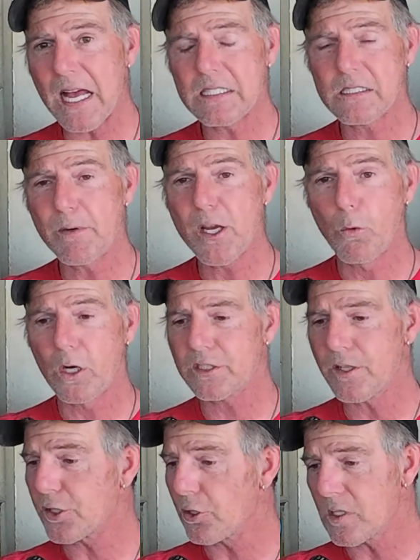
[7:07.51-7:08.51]
As somebody who works
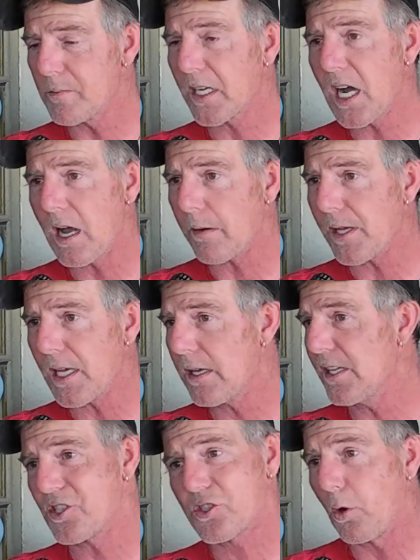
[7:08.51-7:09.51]
in the tourism economy,
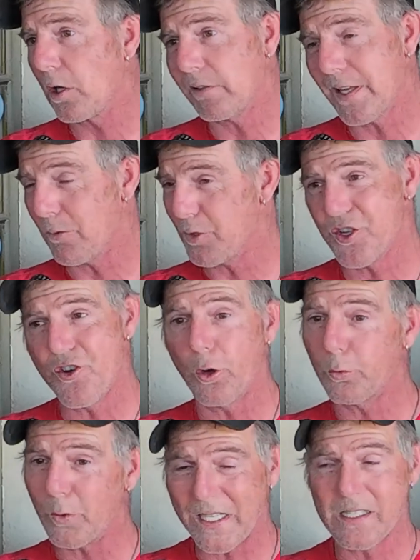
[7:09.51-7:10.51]
historically there was no
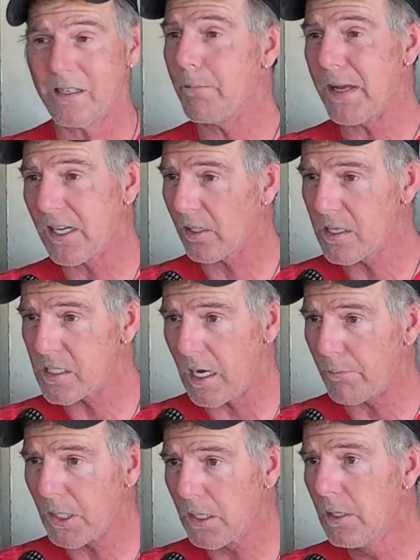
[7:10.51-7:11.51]
reason to be here in the
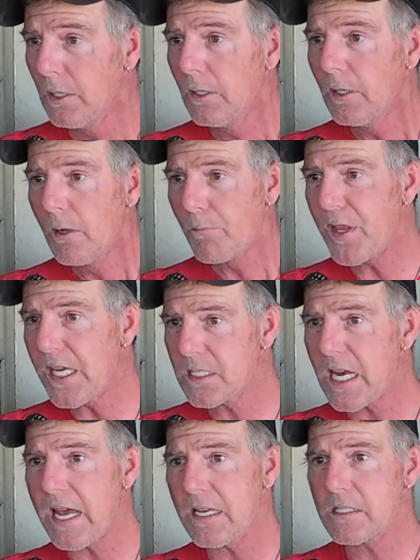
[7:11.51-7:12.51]
summer. These
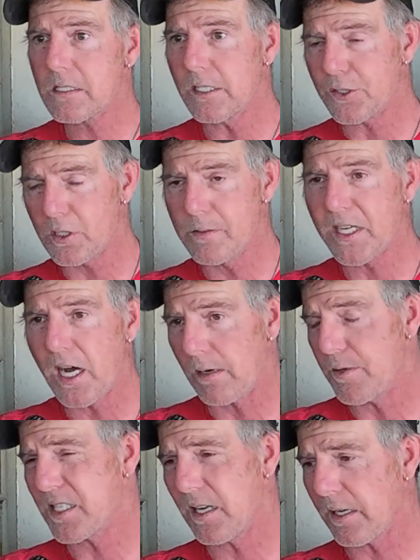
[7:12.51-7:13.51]
days, the tourism
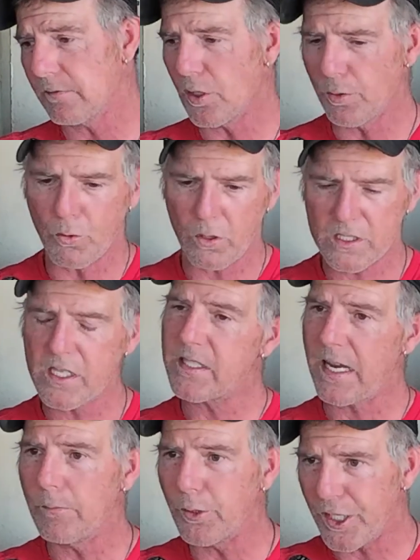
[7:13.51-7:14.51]
economy is getting a little more
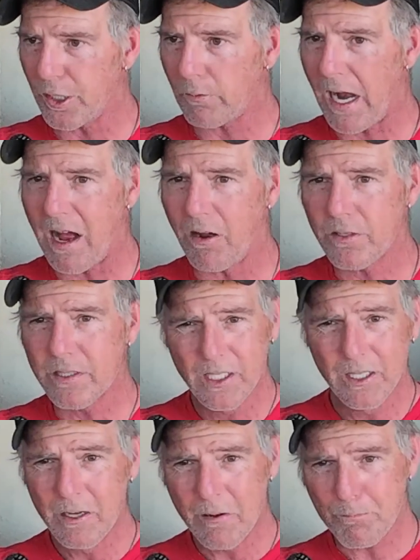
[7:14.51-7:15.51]
sustainable year-round.
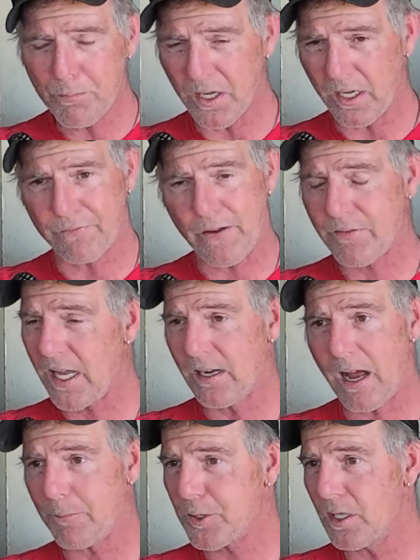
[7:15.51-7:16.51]
But if I've got an
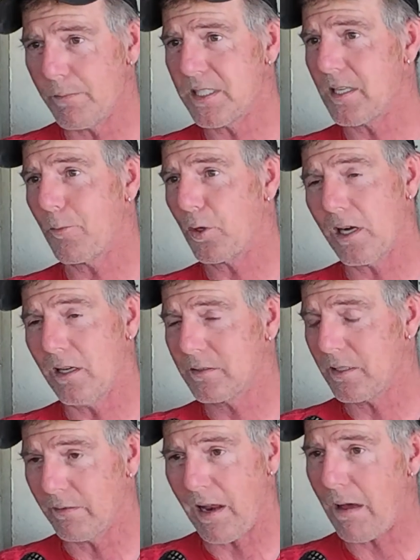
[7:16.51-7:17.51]
option to be somewhere else
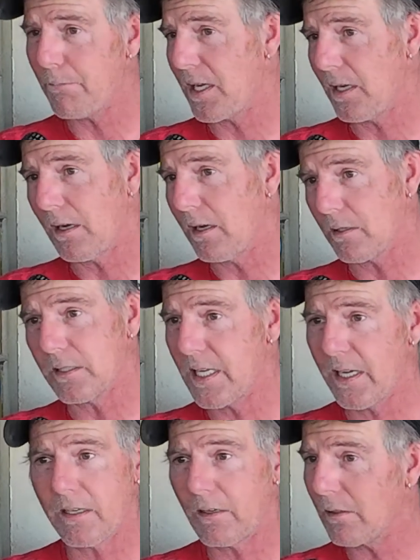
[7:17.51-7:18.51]
and not be in
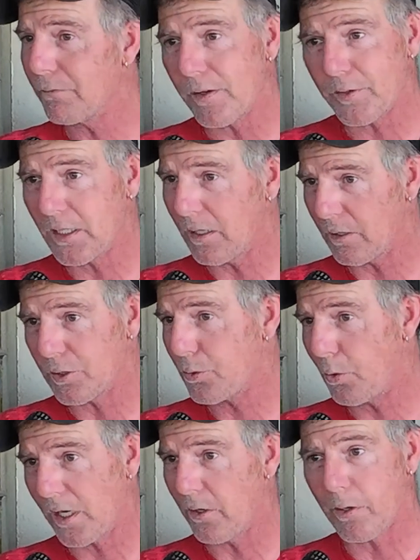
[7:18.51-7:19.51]
110, 115,
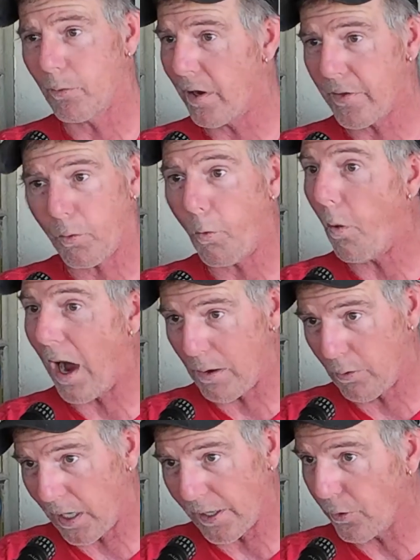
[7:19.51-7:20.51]
120 degree weather, why
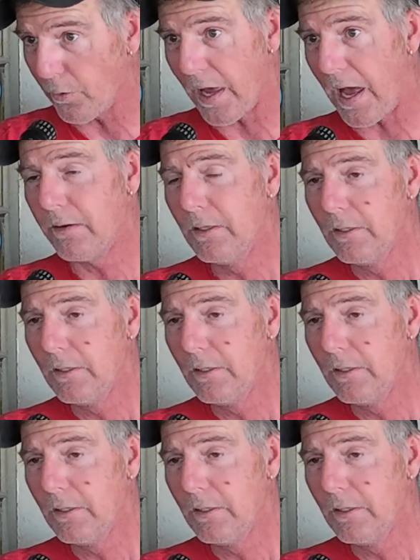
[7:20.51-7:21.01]
would I do that?